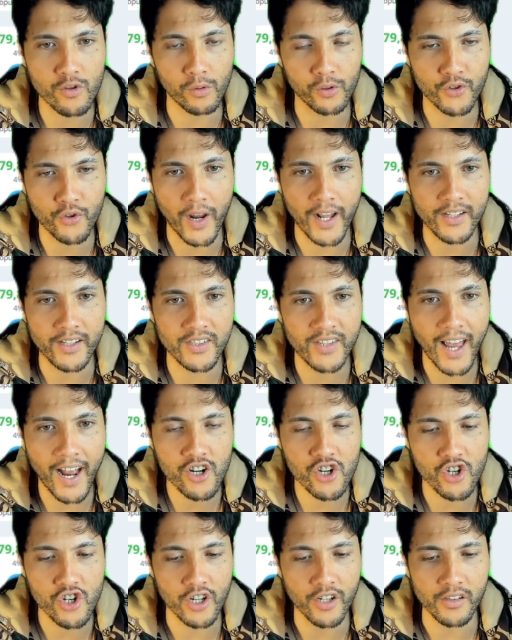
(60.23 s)

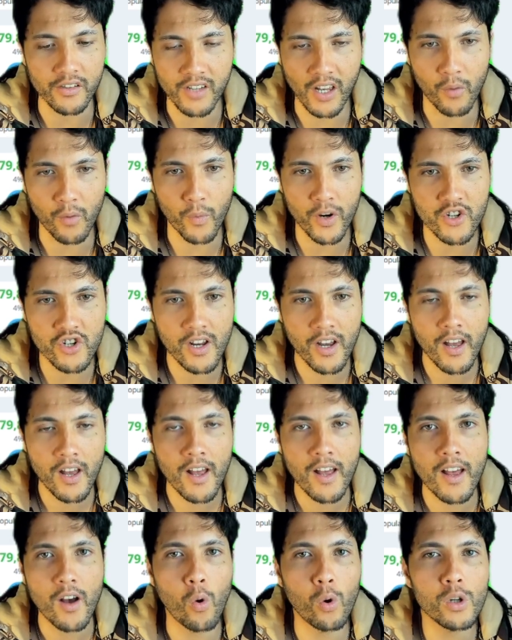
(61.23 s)
transactions in which
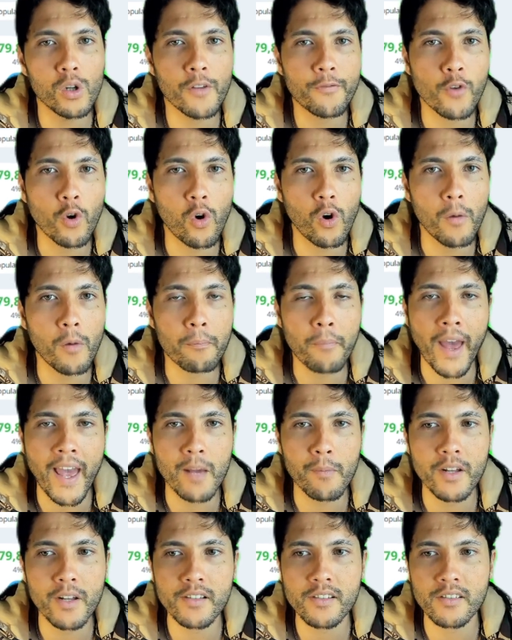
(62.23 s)
all of your
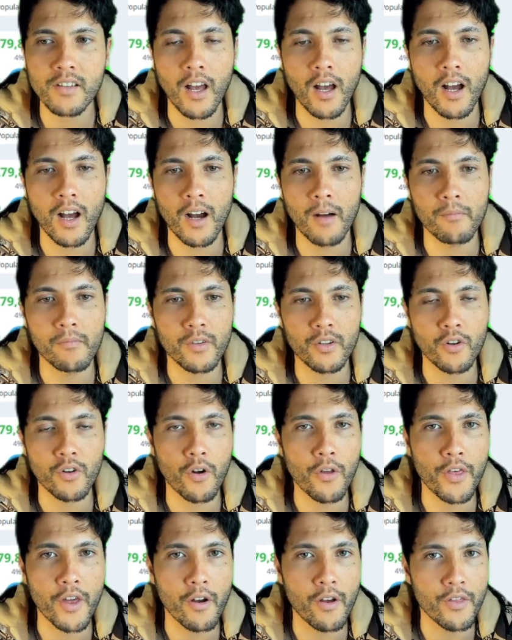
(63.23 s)
payments,
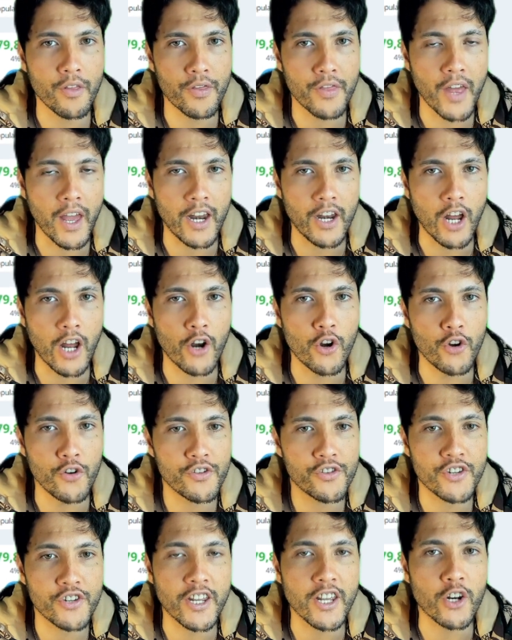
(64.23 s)
they're
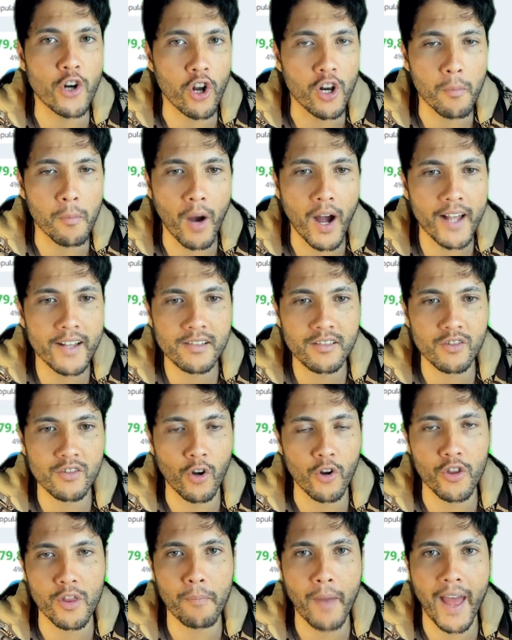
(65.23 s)
de-anonymized,
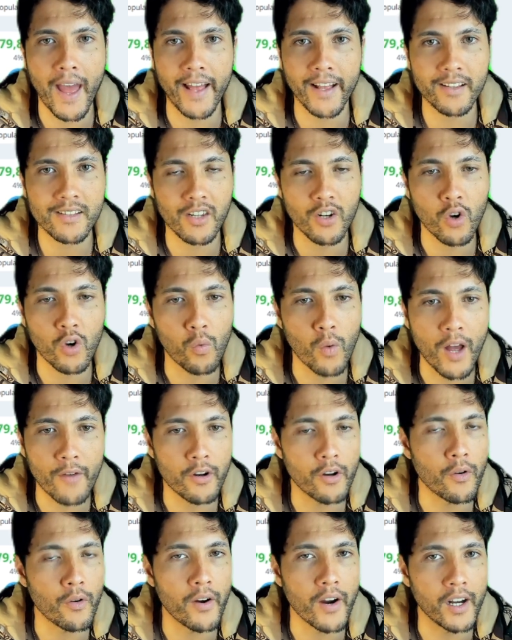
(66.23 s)
so the banks and
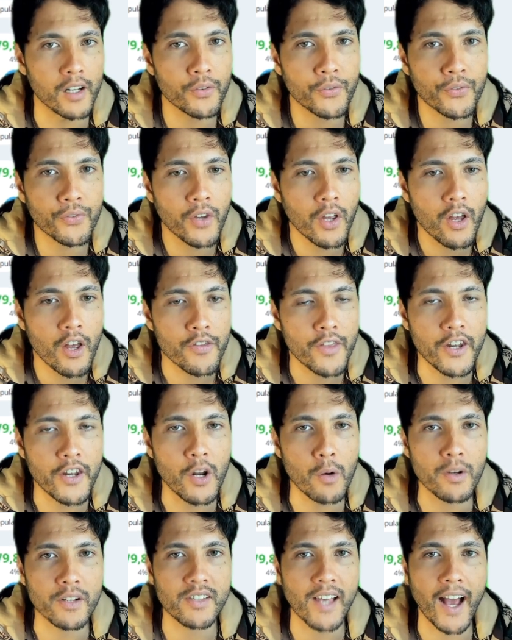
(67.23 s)
whoever else, they
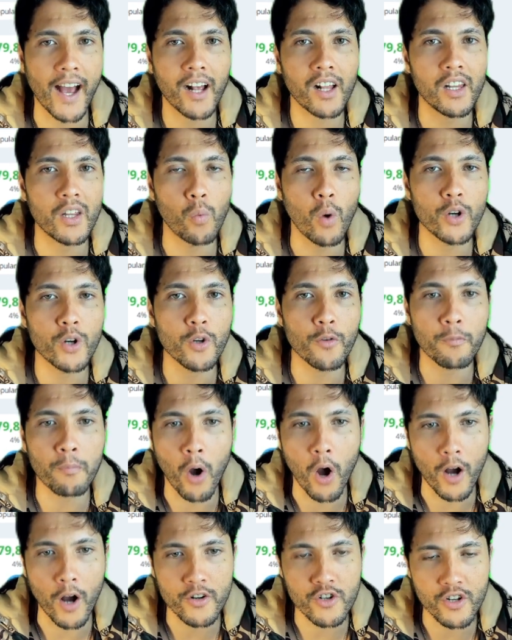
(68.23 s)
know exactly what you've
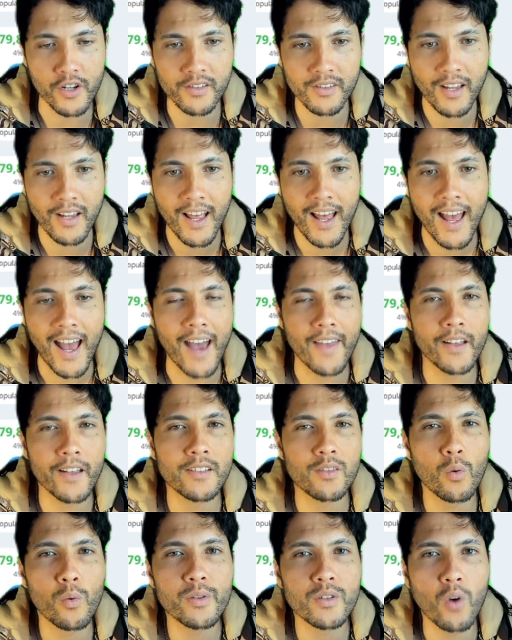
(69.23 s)
purchased. And
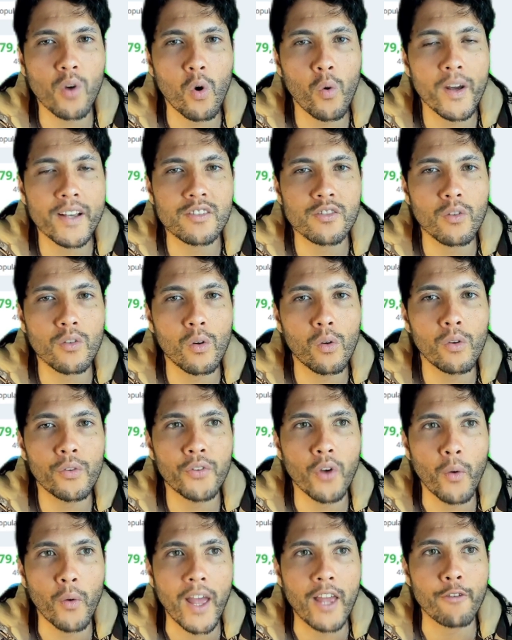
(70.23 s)
there's always
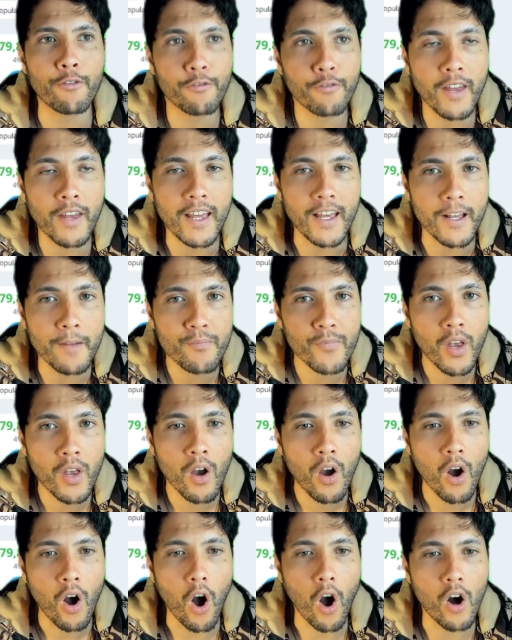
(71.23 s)
also a fee
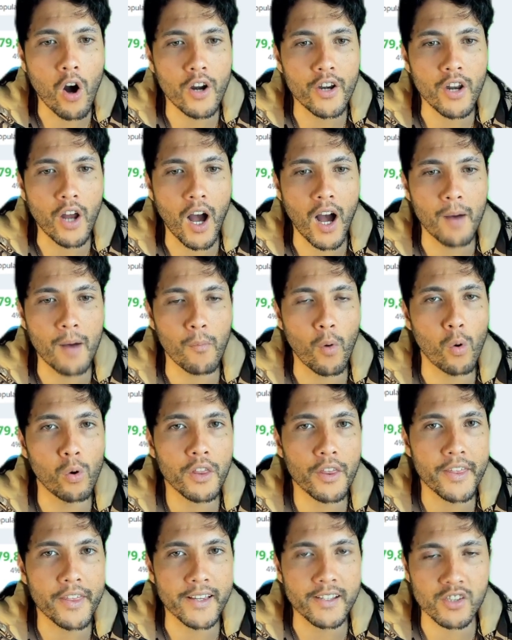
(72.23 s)
on
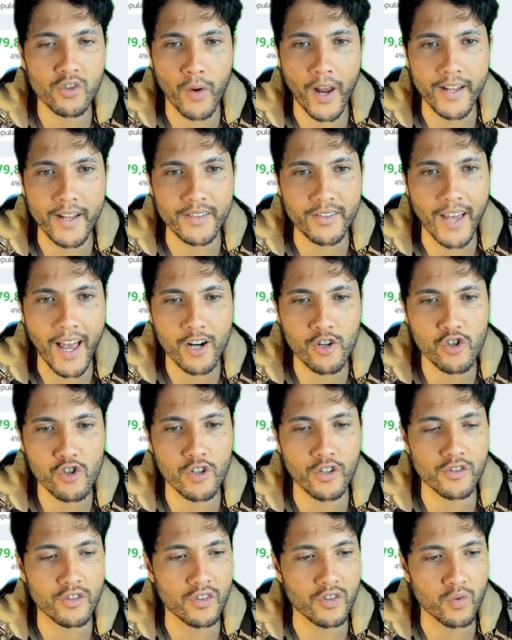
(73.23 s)
all of these
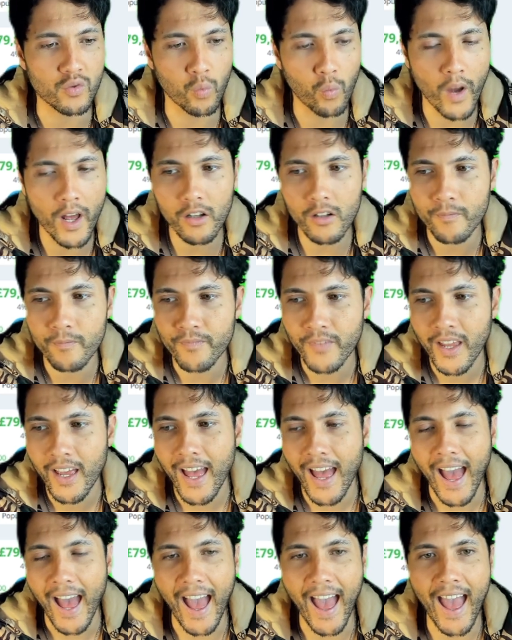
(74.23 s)
transactions as well.
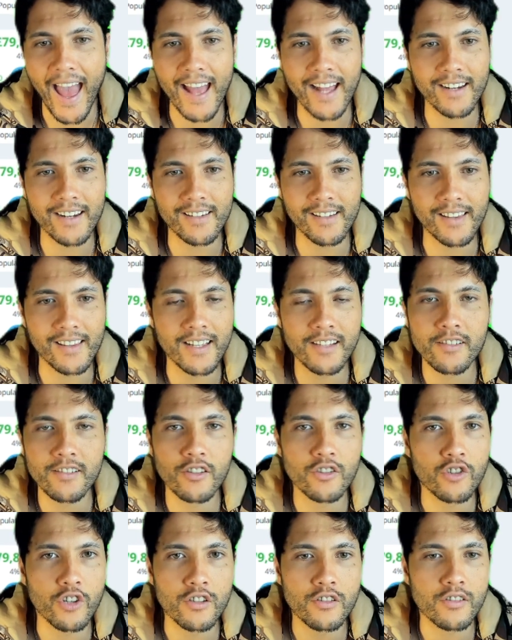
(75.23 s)
And this
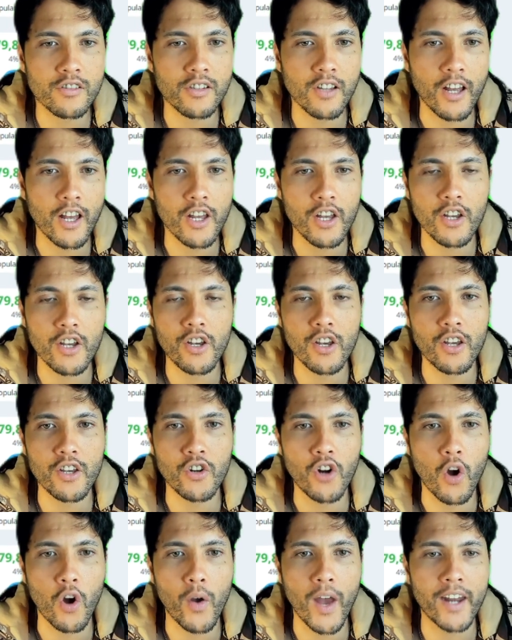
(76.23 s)
is just,
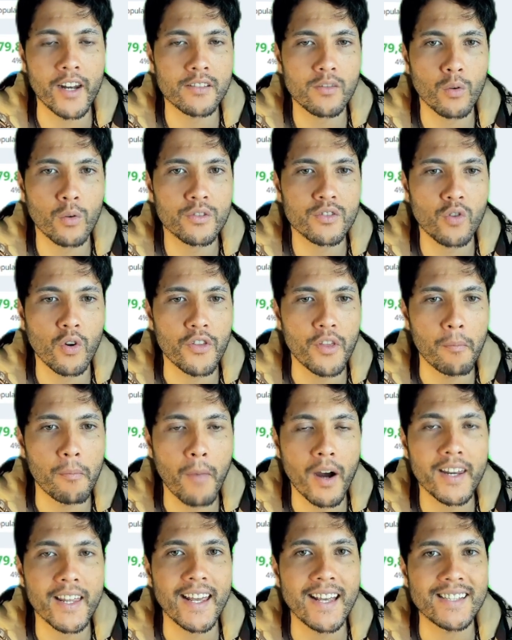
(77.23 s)
and it's also, the
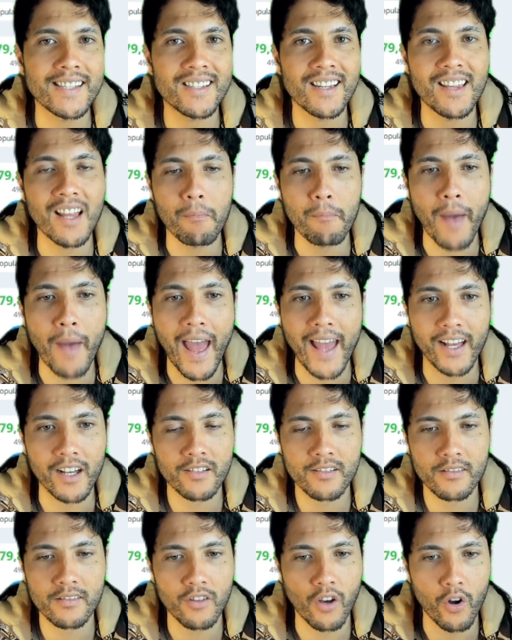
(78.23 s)
money is in the bank.
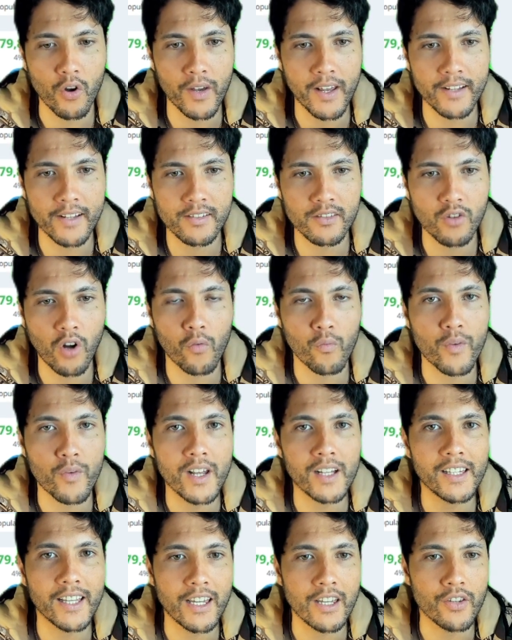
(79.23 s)
So it's not
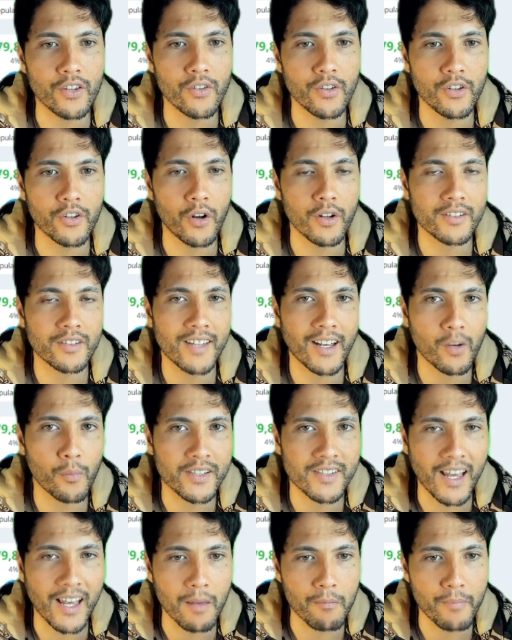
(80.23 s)
really, it's like we
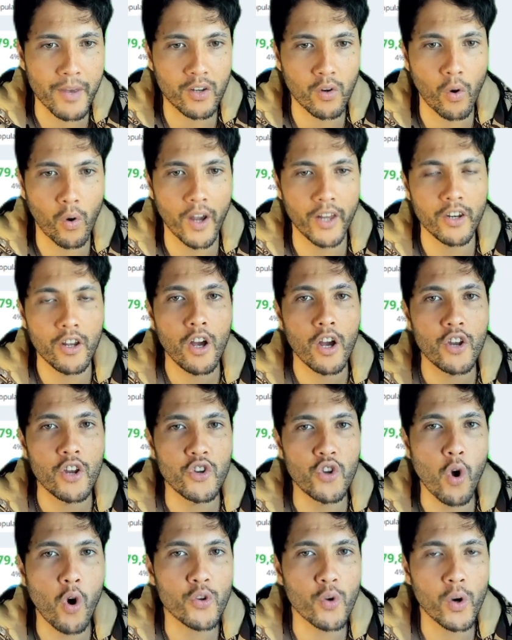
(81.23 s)
say in Bitcoin,
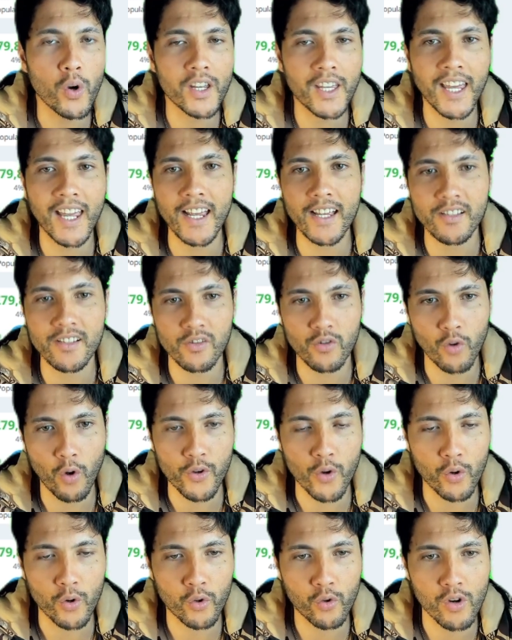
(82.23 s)
not your keys, not
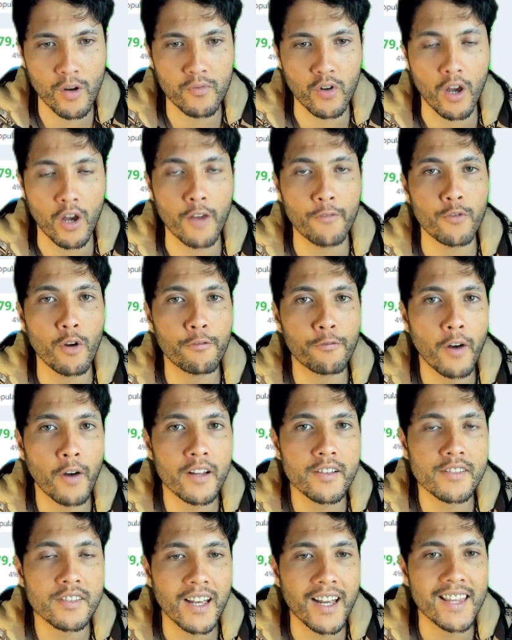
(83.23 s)
your crypto. If your
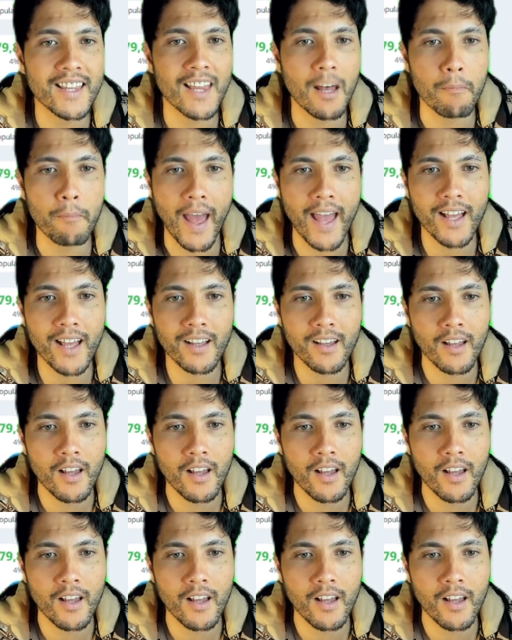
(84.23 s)
funds are in the bank,